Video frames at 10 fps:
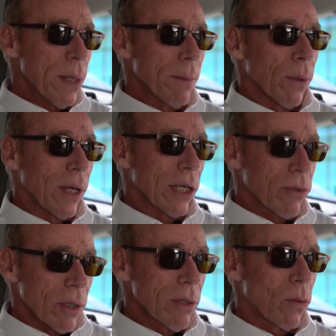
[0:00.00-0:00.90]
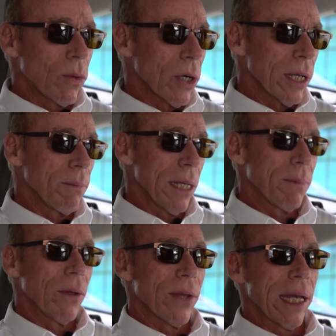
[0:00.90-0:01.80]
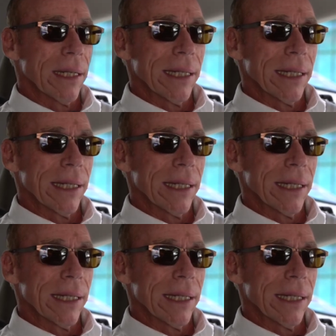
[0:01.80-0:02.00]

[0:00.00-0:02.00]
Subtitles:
people, I started warning people that in